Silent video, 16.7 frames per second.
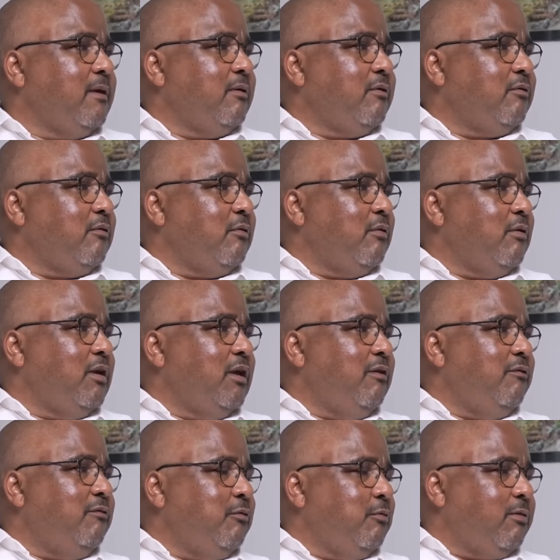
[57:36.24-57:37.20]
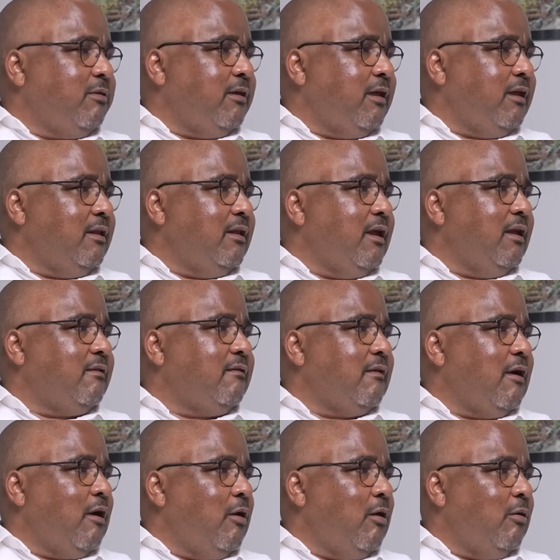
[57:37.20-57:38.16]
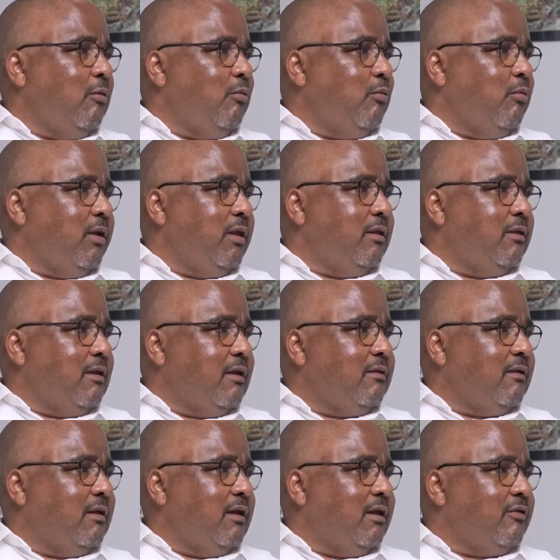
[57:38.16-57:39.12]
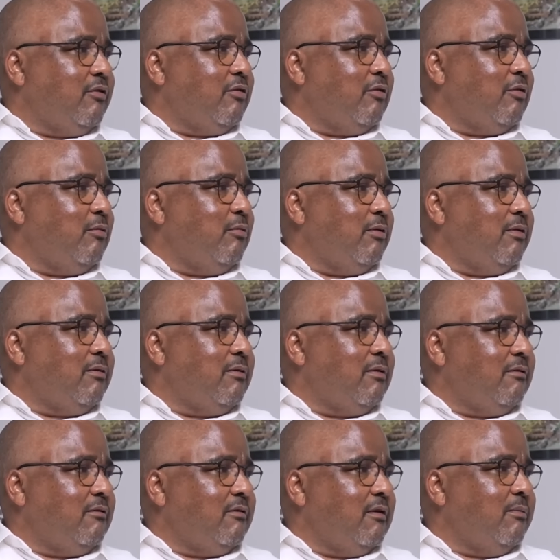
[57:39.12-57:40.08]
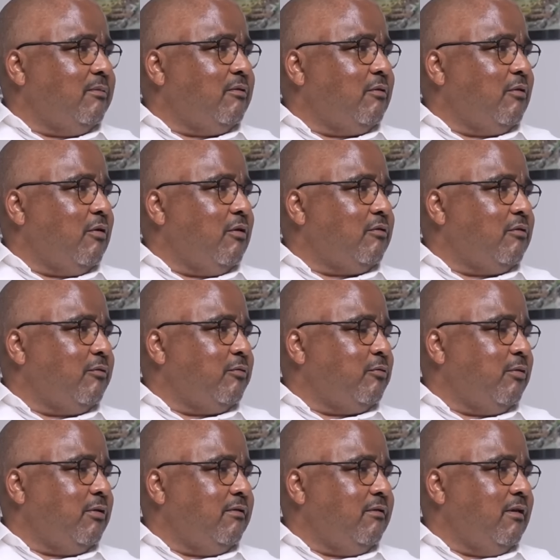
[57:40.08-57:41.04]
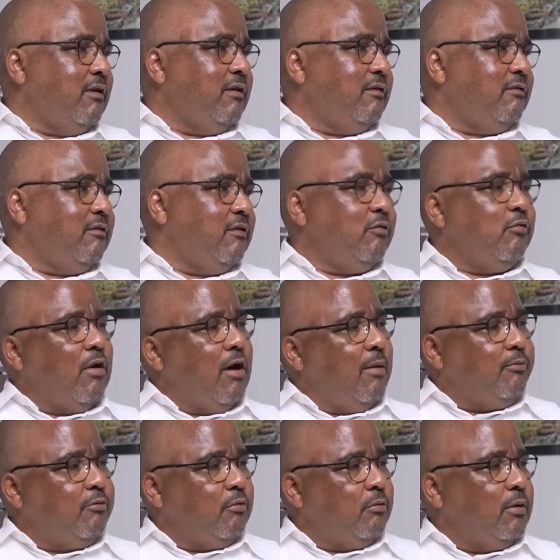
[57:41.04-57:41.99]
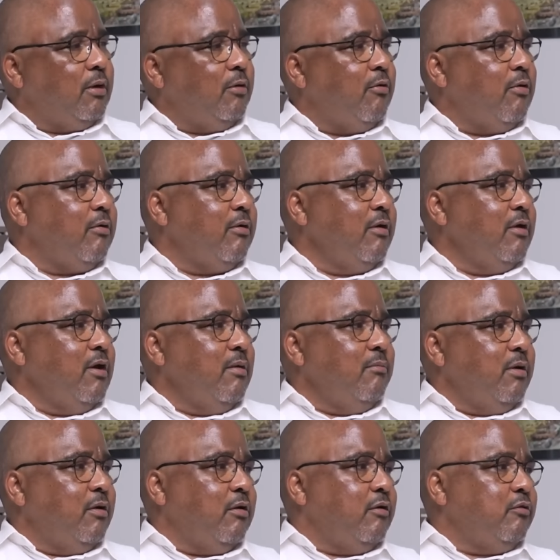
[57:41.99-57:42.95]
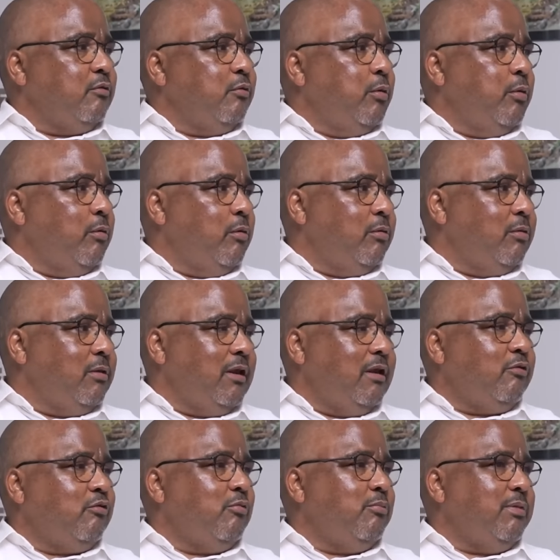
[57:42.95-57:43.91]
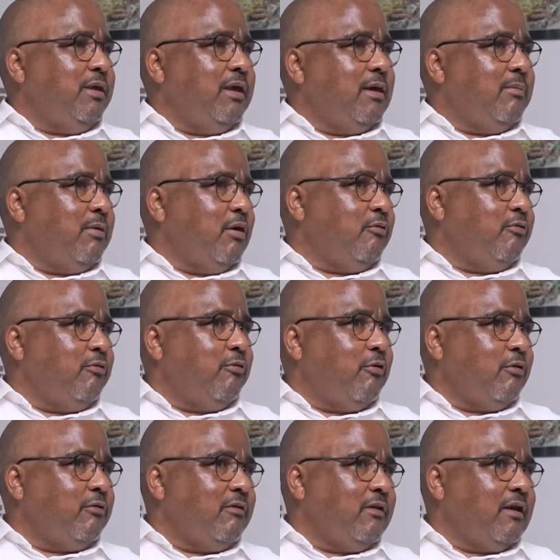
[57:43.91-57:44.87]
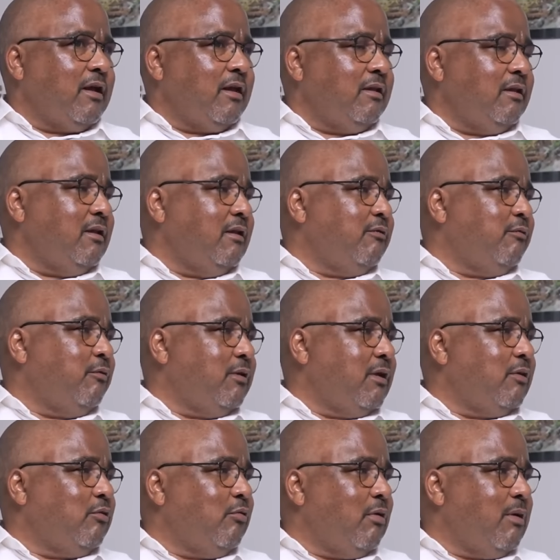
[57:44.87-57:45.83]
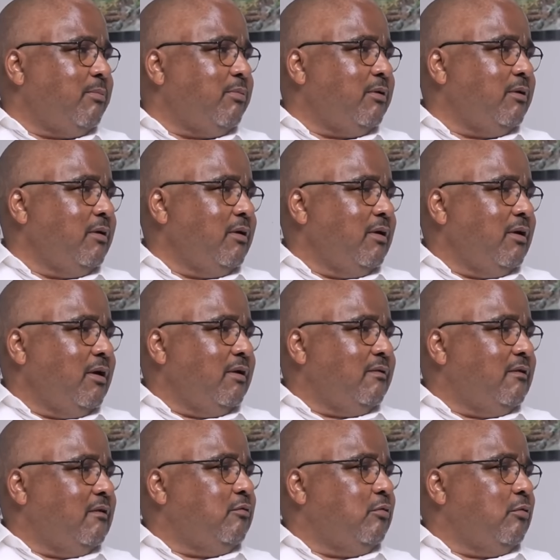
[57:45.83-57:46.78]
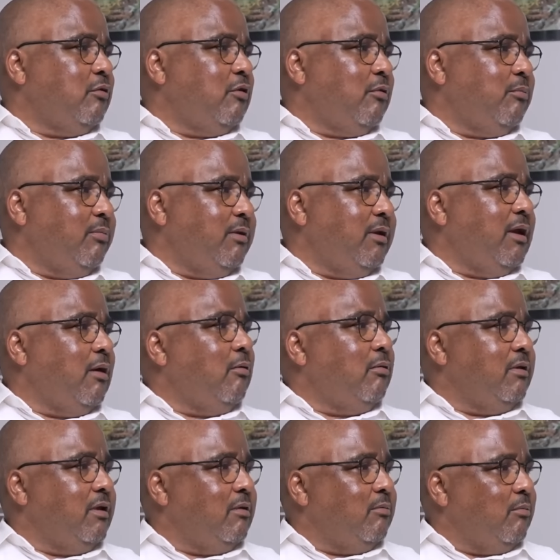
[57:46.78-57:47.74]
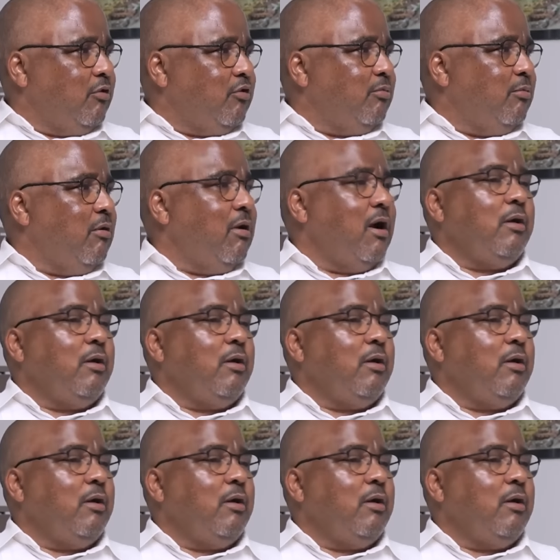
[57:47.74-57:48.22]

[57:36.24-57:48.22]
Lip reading: So if you think that I'll win that election with the same scores of 2018, you're absolutely wrong. Because we will need to be about 40 candidates for that to happen. And since we will not be, I will need much more.